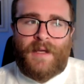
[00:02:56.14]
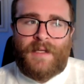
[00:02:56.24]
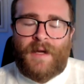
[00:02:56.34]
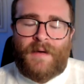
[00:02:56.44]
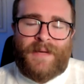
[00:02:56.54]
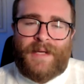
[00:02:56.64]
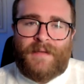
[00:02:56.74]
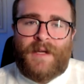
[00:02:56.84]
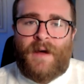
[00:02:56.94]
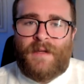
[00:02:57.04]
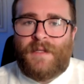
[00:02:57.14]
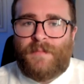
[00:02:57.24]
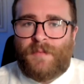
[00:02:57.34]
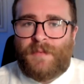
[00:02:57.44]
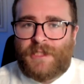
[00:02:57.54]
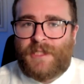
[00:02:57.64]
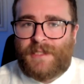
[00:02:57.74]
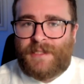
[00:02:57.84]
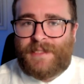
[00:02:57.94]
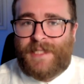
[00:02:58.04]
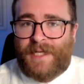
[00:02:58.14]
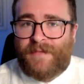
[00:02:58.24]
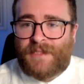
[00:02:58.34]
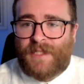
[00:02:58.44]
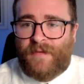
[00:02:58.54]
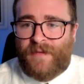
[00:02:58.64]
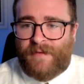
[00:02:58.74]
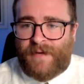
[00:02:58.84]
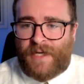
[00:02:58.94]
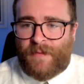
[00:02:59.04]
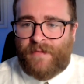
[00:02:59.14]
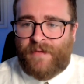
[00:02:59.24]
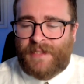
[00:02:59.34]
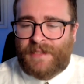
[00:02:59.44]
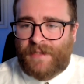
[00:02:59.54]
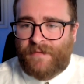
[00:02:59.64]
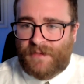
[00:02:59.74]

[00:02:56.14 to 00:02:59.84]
I mean, Gartner published a statistic at the start of the year anyway, but they said that